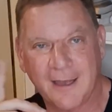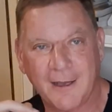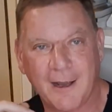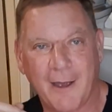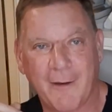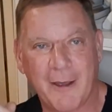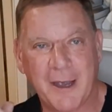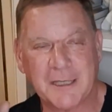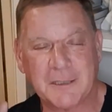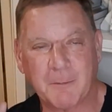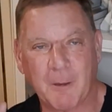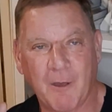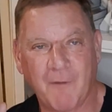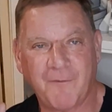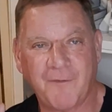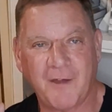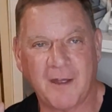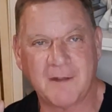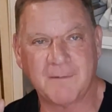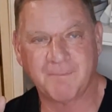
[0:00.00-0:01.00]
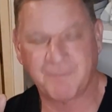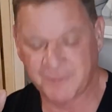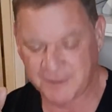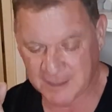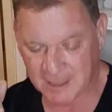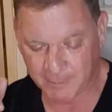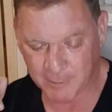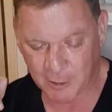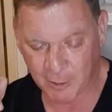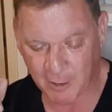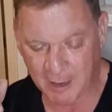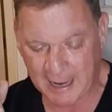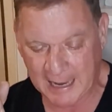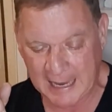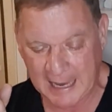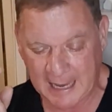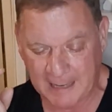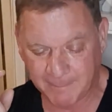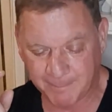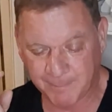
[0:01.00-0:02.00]
You know how I spell fun? W I
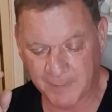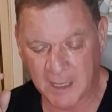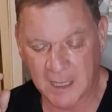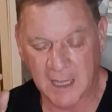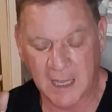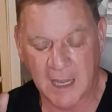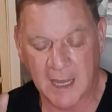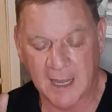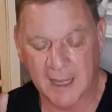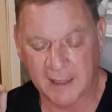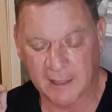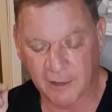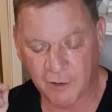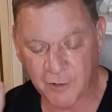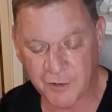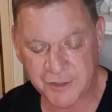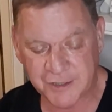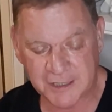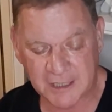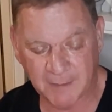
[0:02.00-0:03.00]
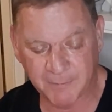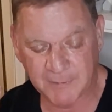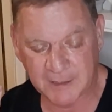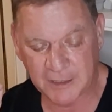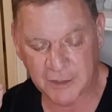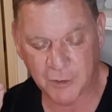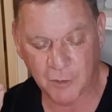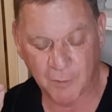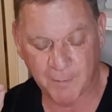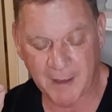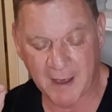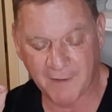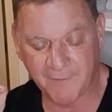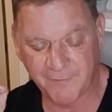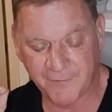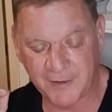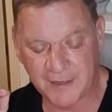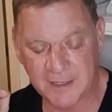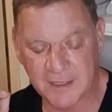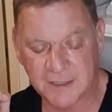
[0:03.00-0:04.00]
N. Learn something new
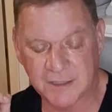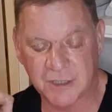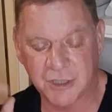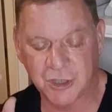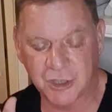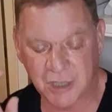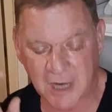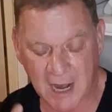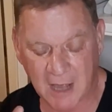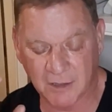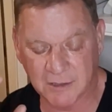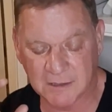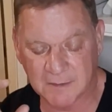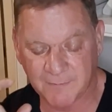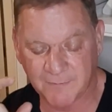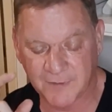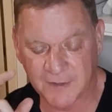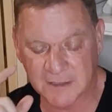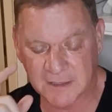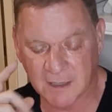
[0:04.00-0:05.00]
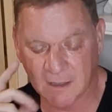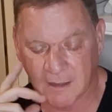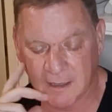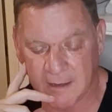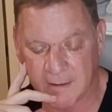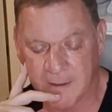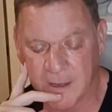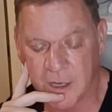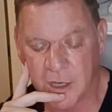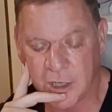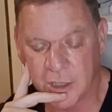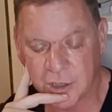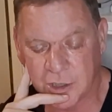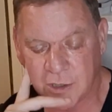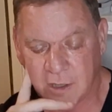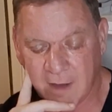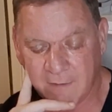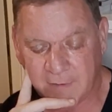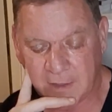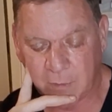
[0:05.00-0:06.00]
about fitness and challenge them physically.
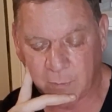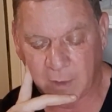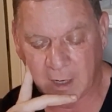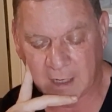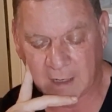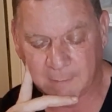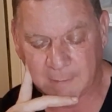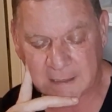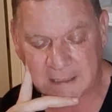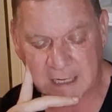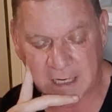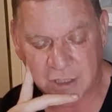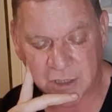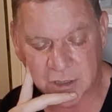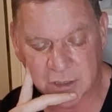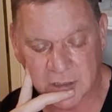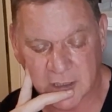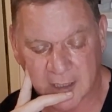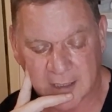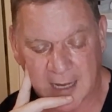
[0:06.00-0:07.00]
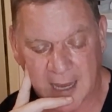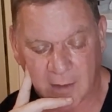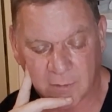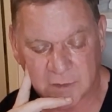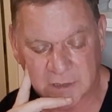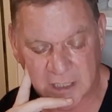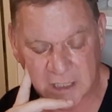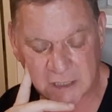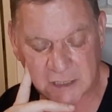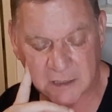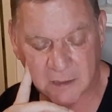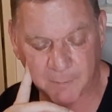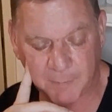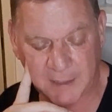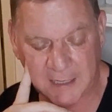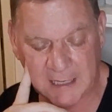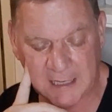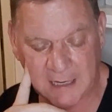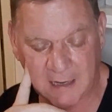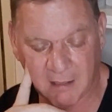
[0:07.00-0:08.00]
Do you have any recommendations on how teaching a
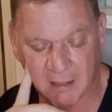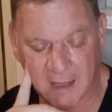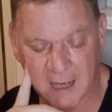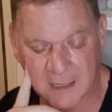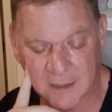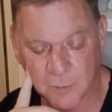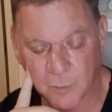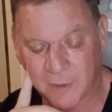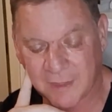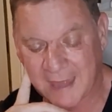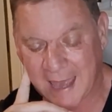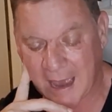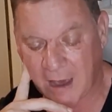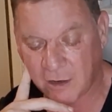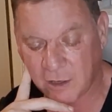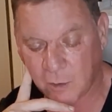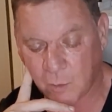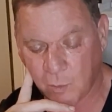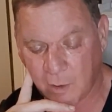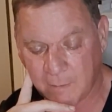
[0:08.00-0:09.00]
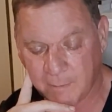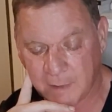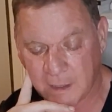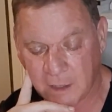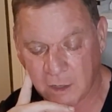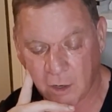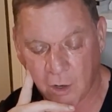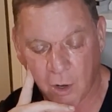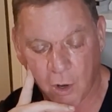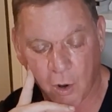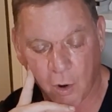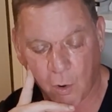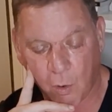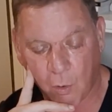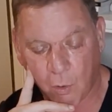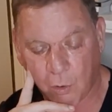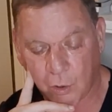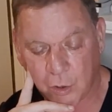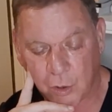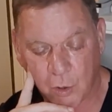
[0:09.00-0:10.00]
P E class without equipment
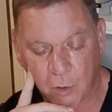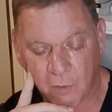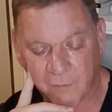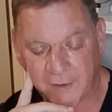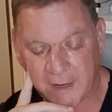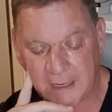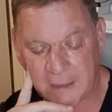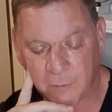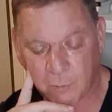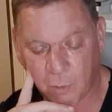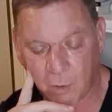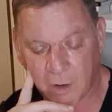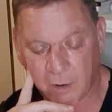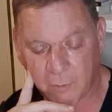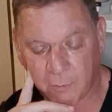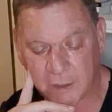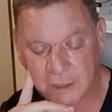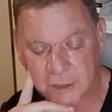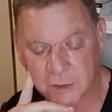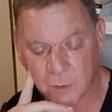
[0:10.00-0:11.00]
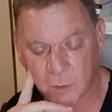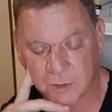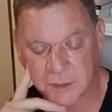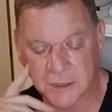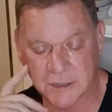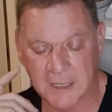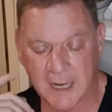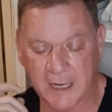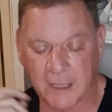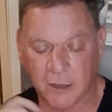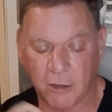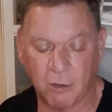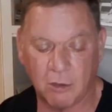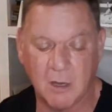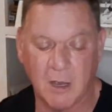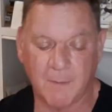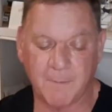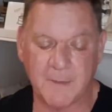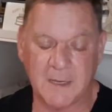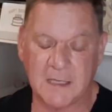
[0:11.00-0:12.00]
or know of any resources I can
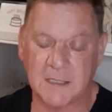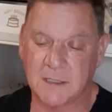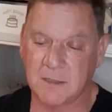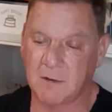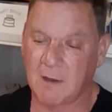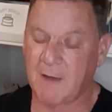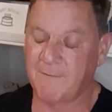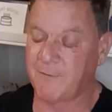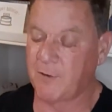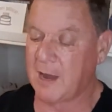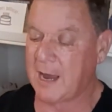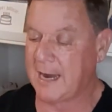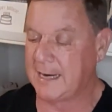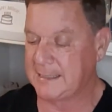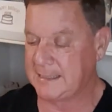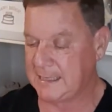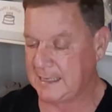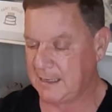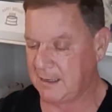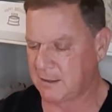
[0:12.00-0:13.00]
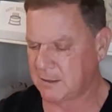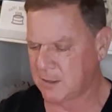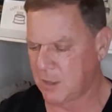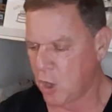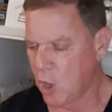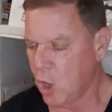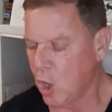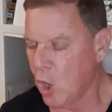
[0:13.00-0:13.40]
look up into for ideas?